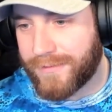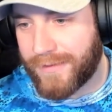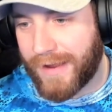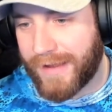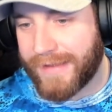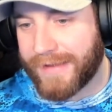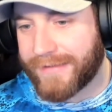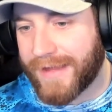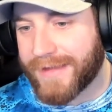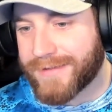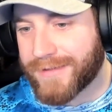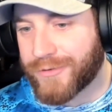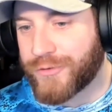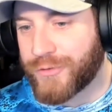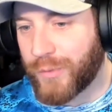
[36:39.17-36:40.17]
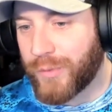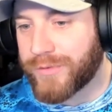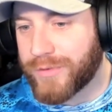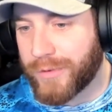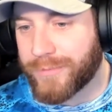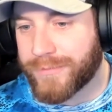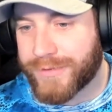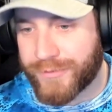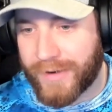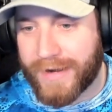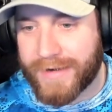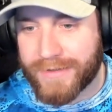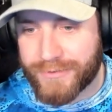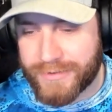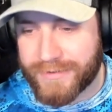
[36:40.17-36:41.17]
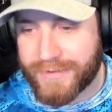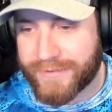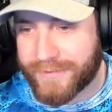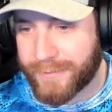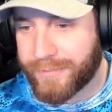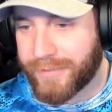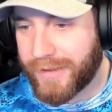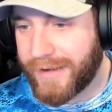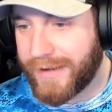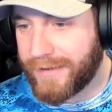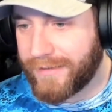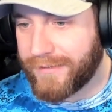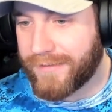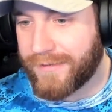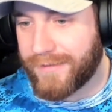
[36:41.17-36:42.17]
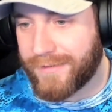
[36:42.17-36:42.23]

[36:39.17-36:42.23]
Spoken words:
I think that's a short term strategy that they're playing.